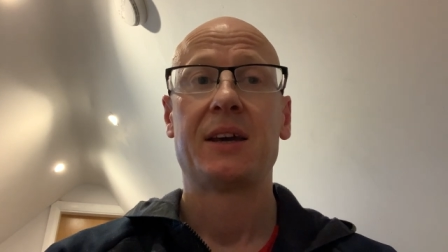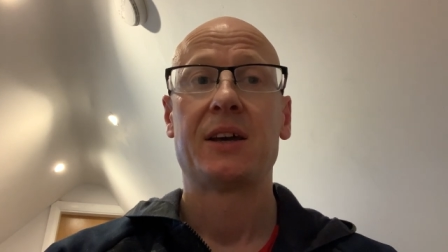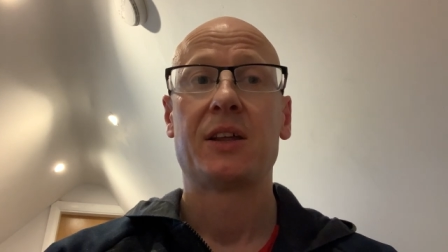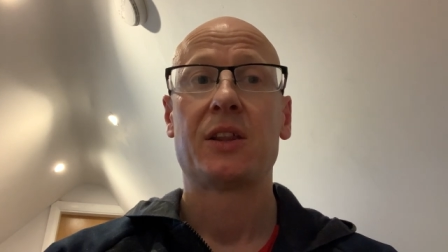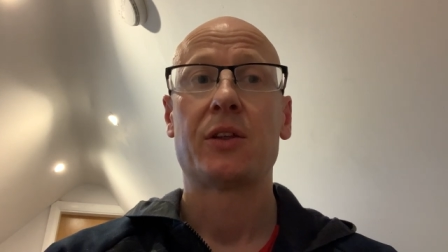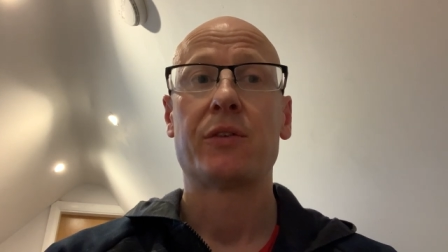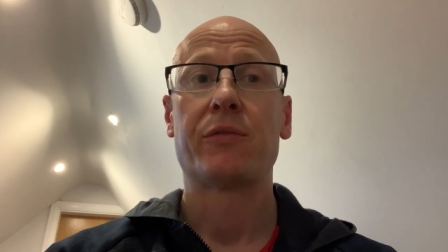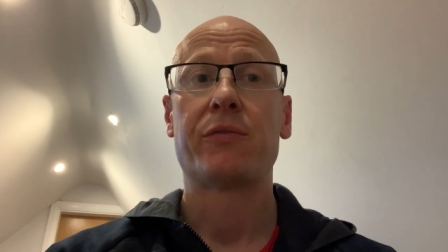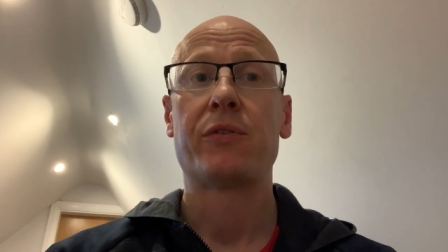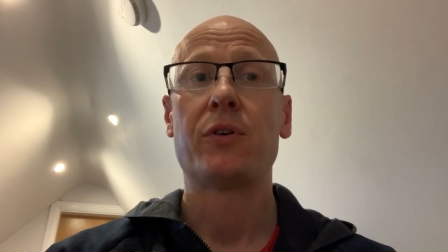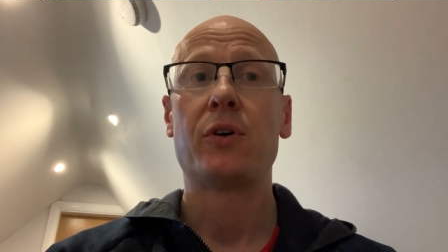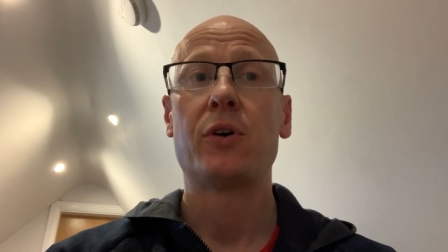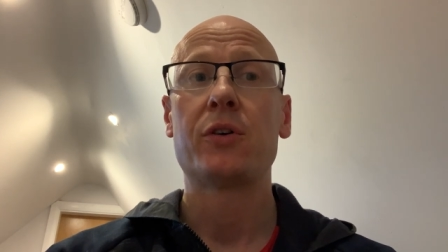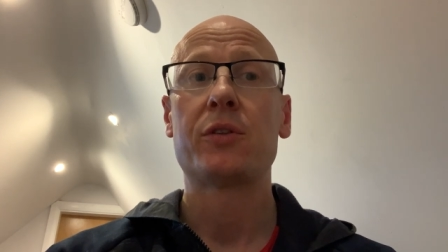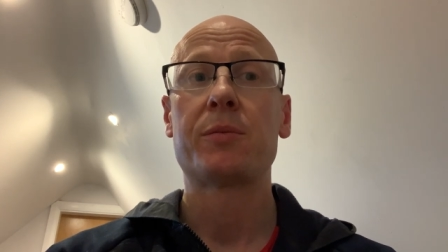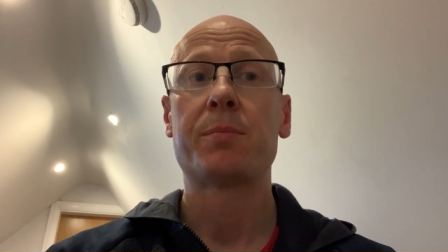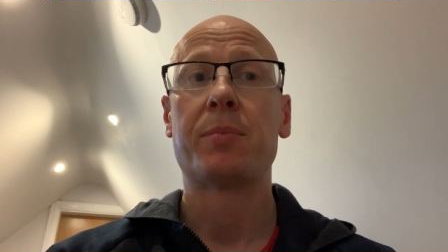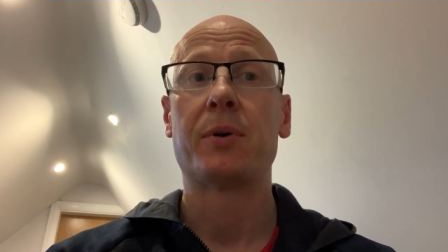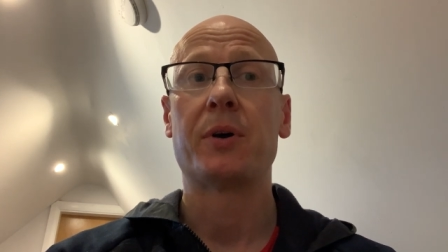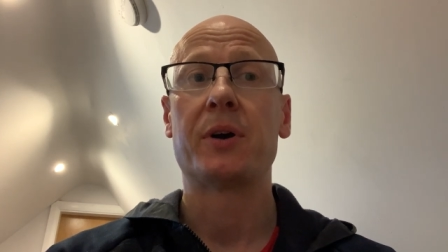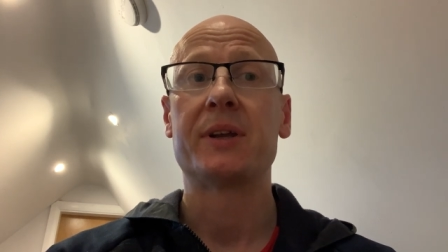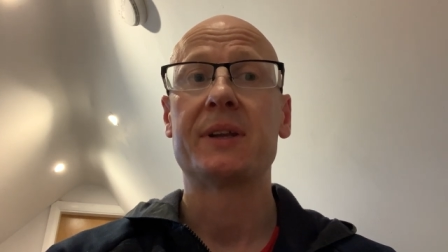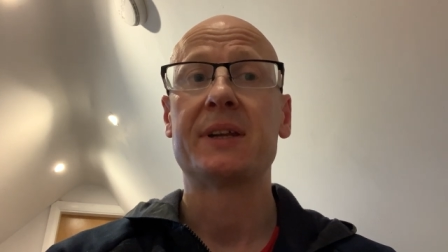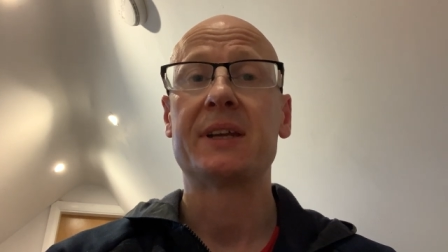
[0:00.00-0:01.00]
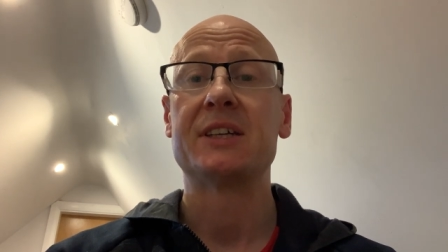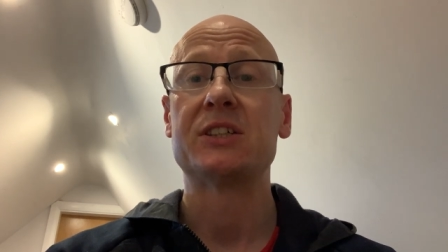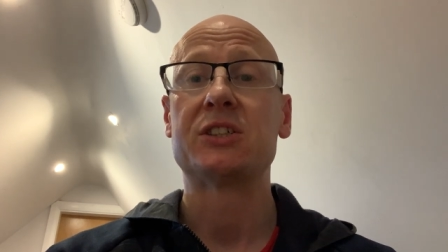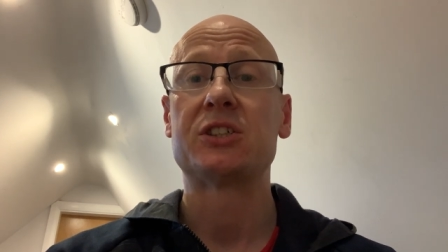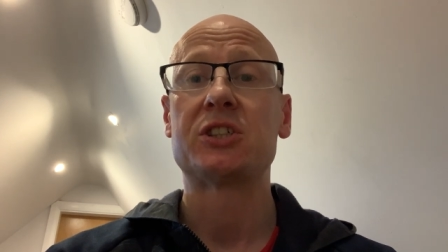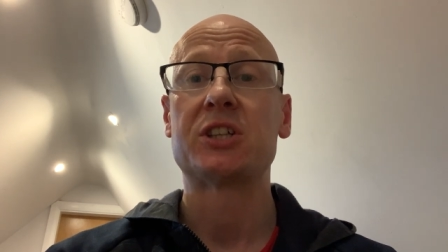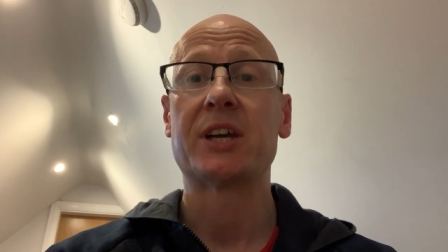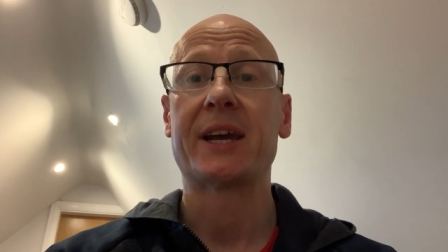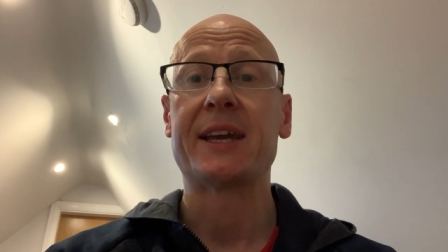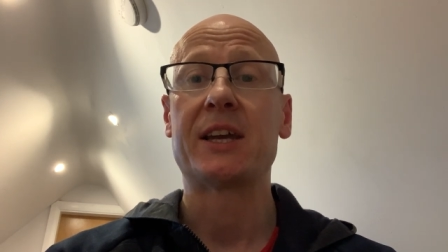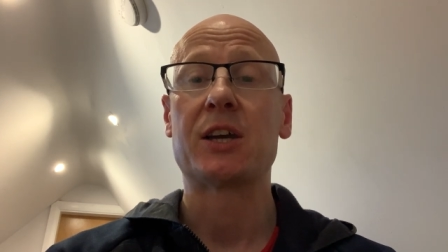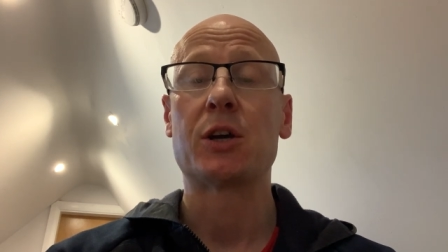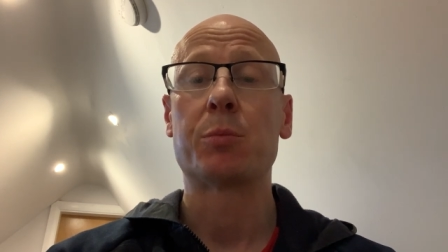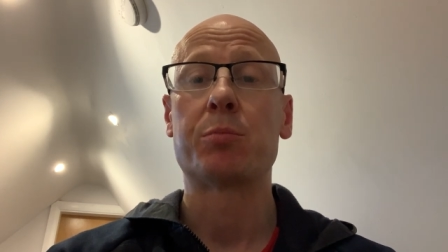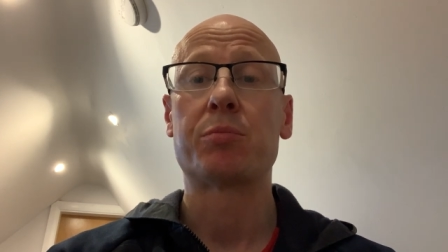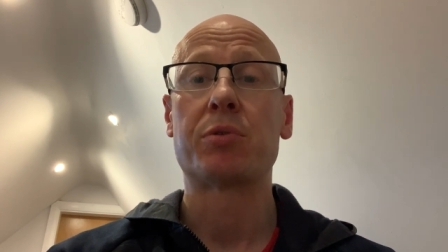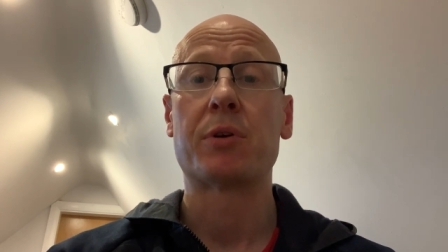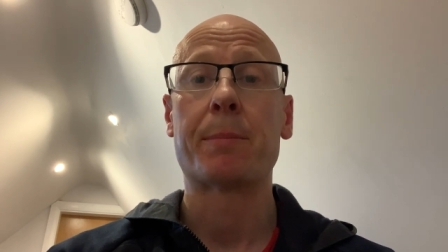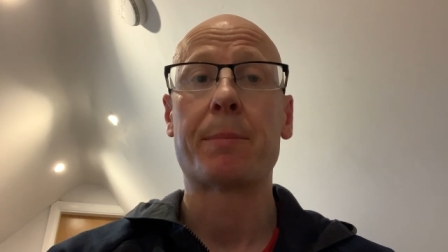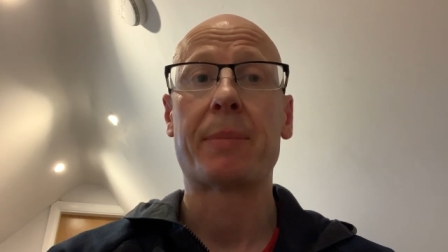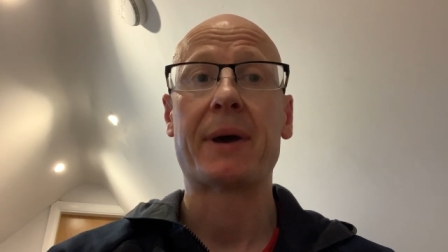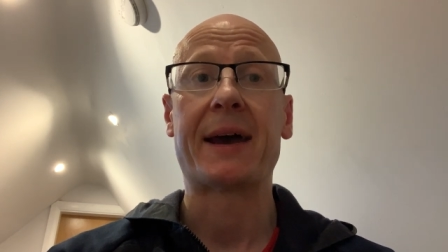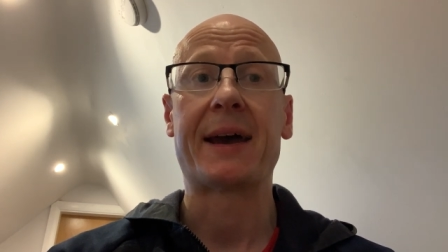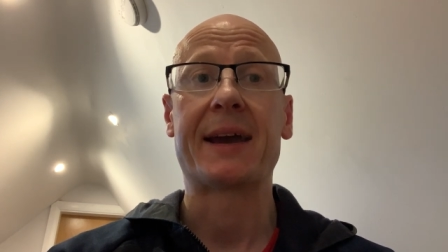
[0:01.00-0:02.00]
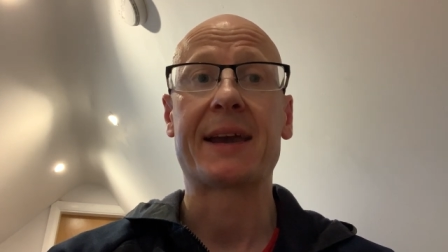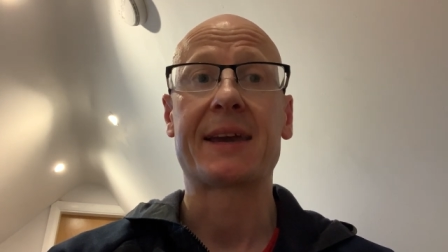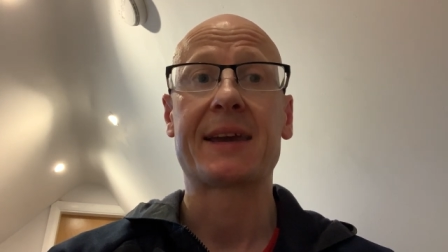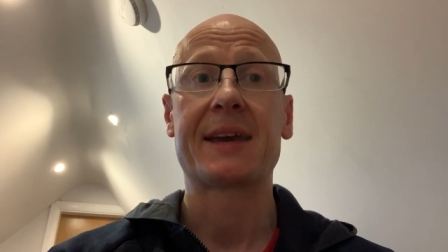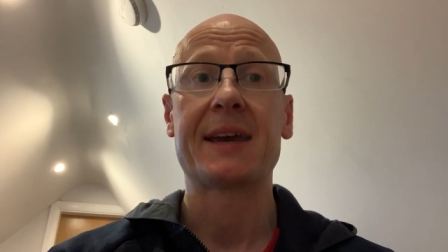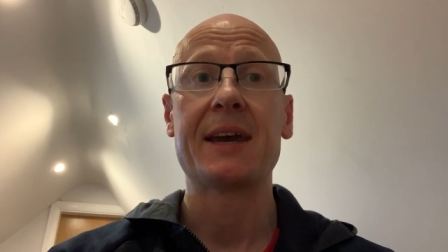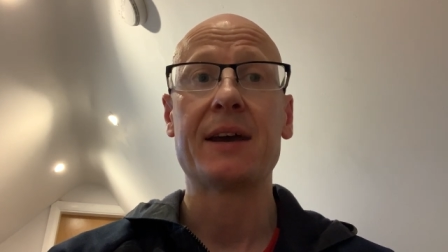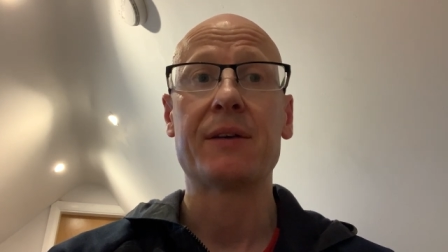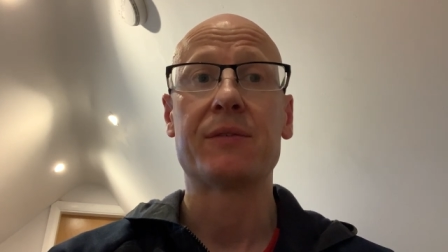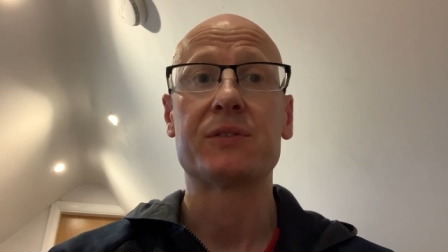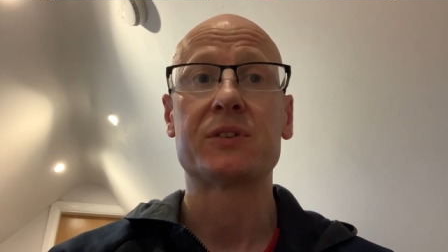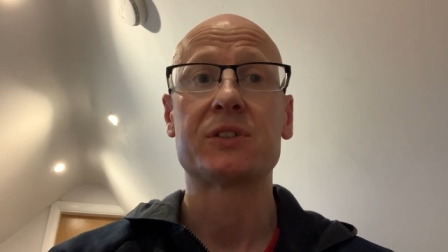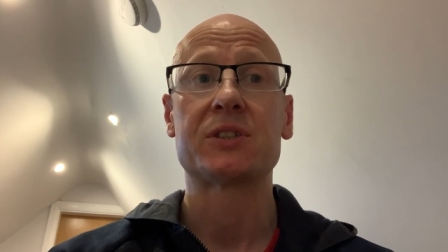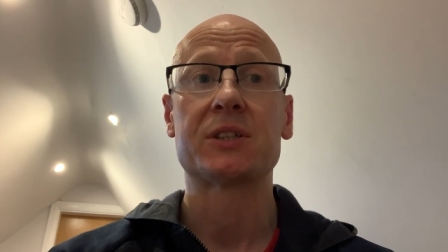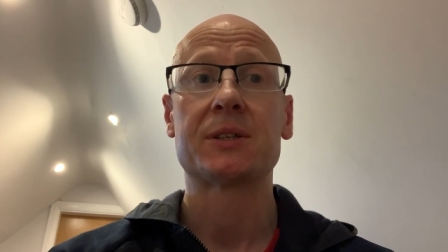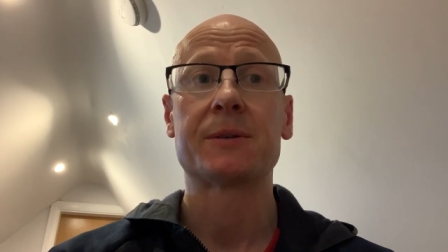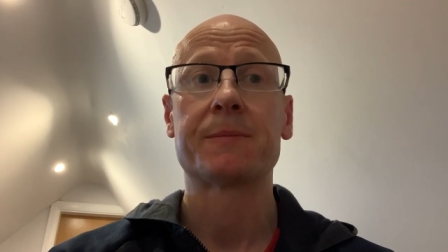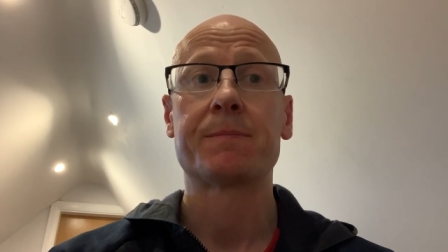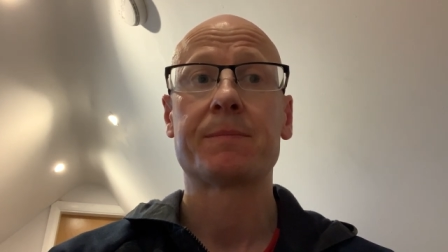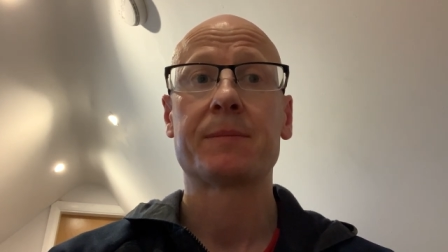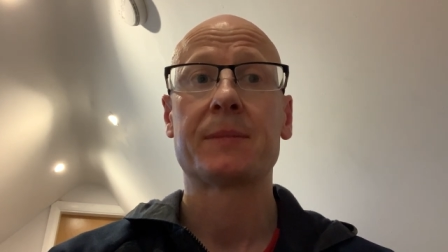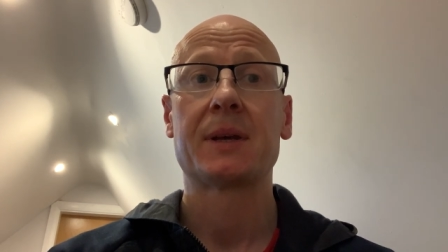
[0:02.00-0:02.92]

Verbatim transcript: The fourth point is Jacob prepared gifts.